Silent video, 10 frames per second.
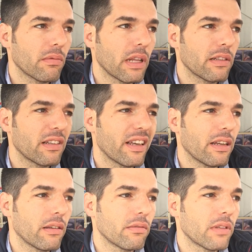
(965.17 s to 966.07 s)
That's
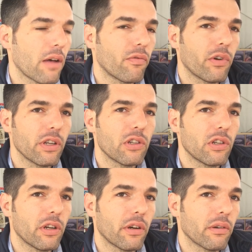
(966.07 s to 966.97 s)
getting tougher each
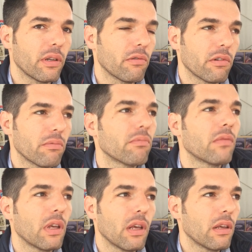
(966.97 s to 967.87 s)
year. Even
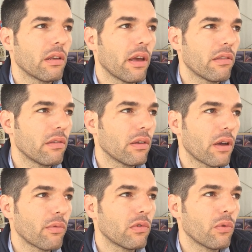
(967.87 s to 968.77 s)
I think you
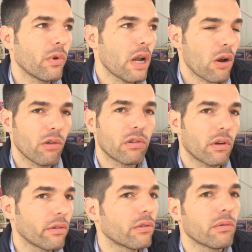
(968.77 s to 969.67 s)
have to win an
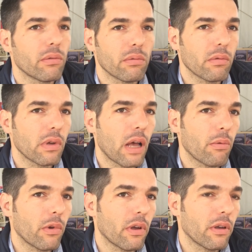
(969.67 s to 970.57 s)
Oscar to have